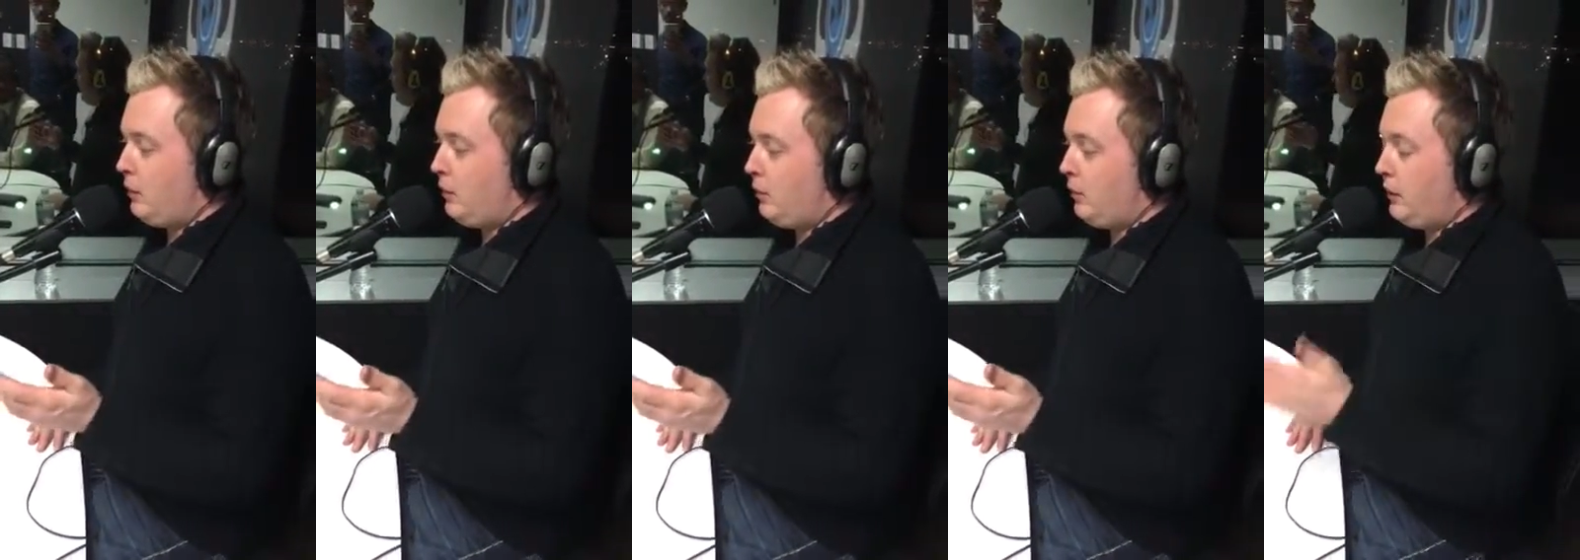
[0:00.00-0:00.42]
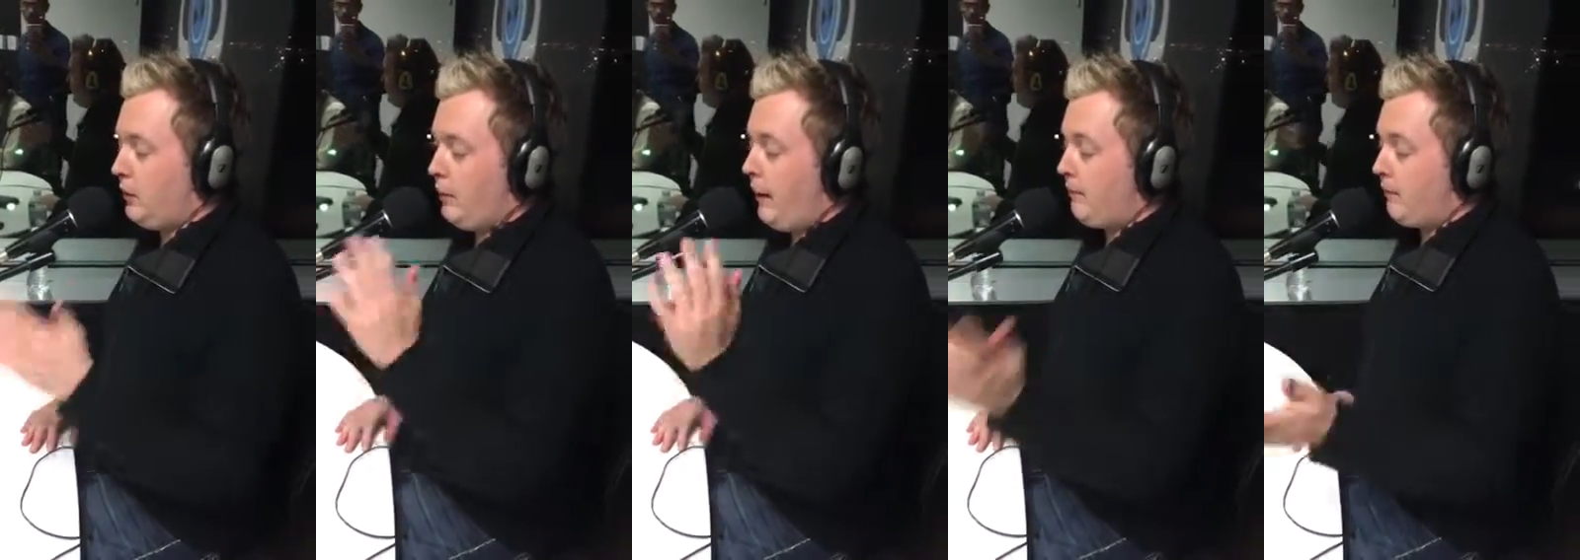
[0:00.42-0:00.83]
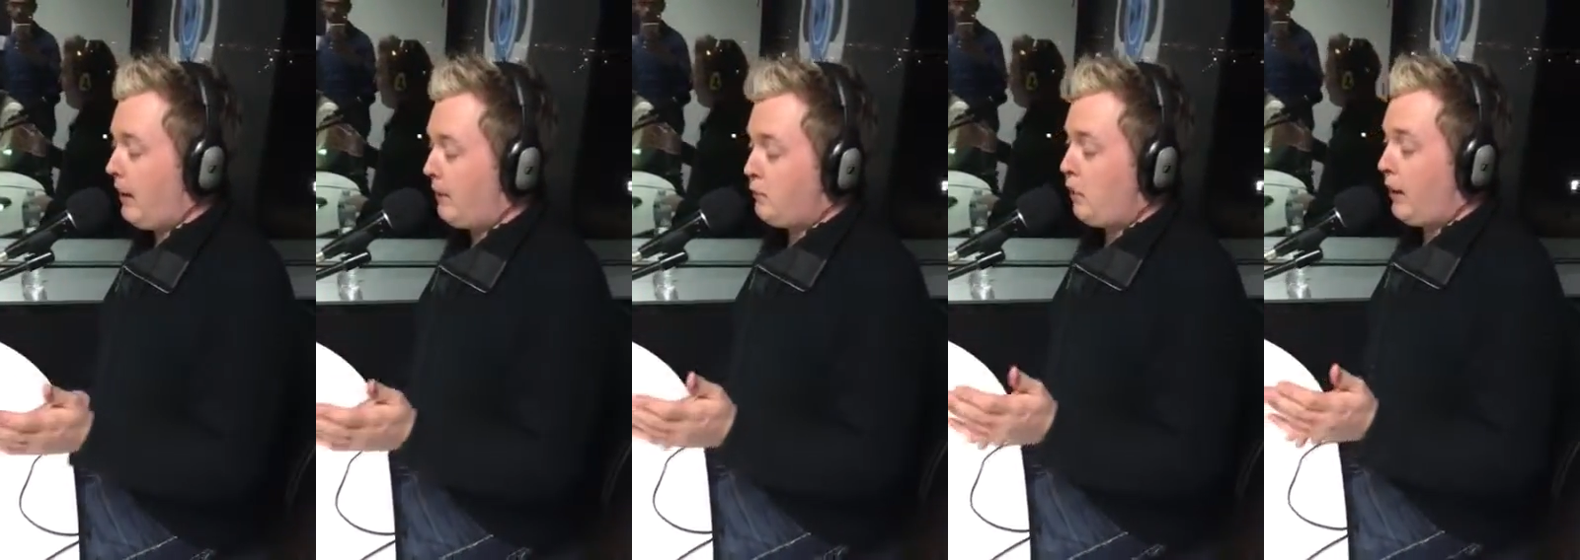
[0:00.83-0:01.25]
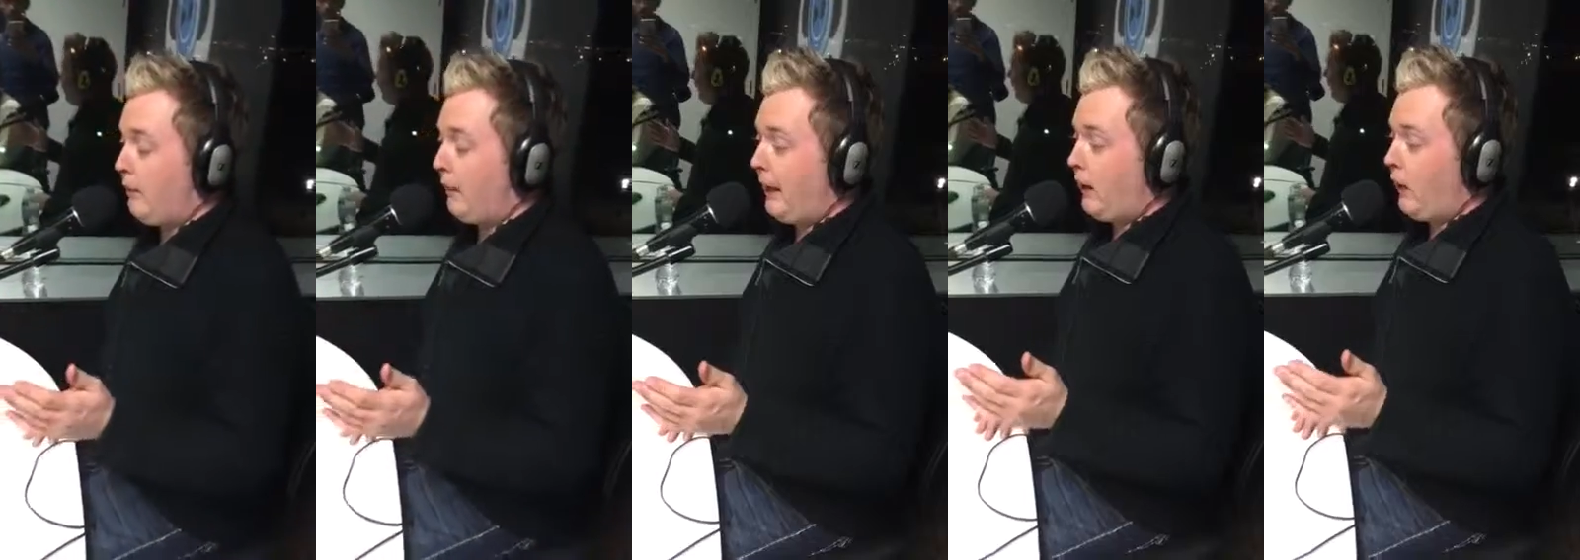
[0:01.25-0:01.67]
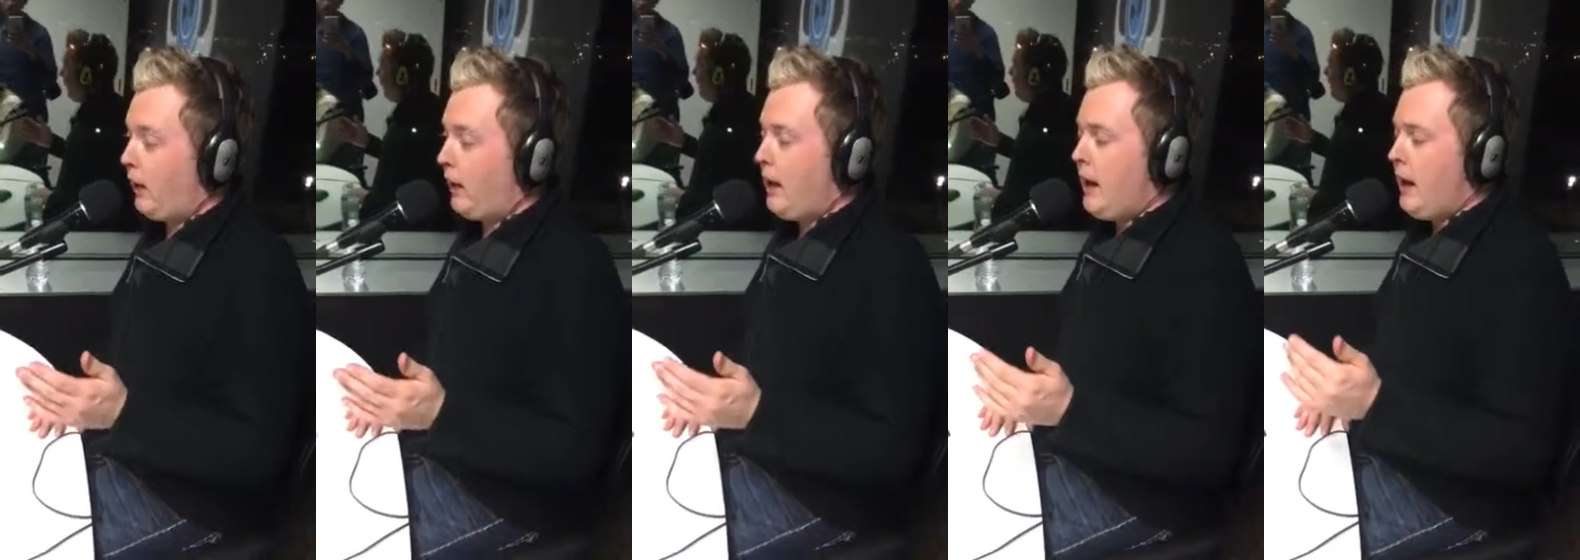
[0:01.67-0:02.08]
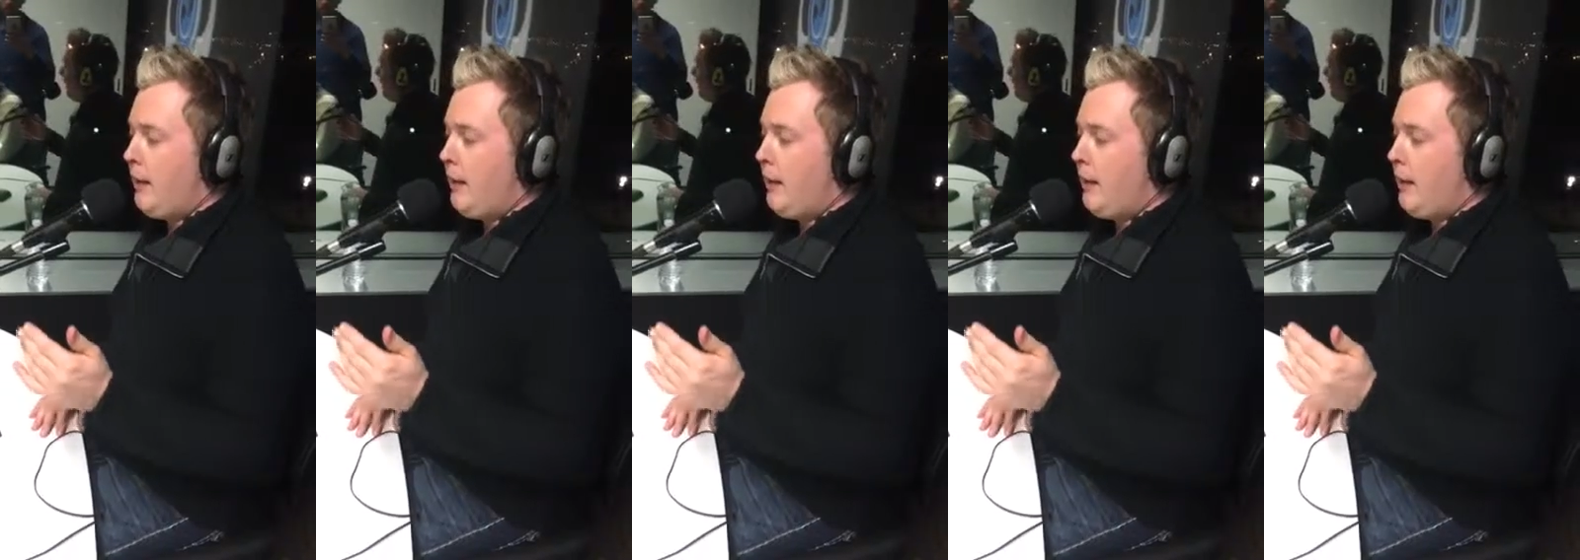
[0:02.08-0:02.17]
who, I'm drawing a blank on,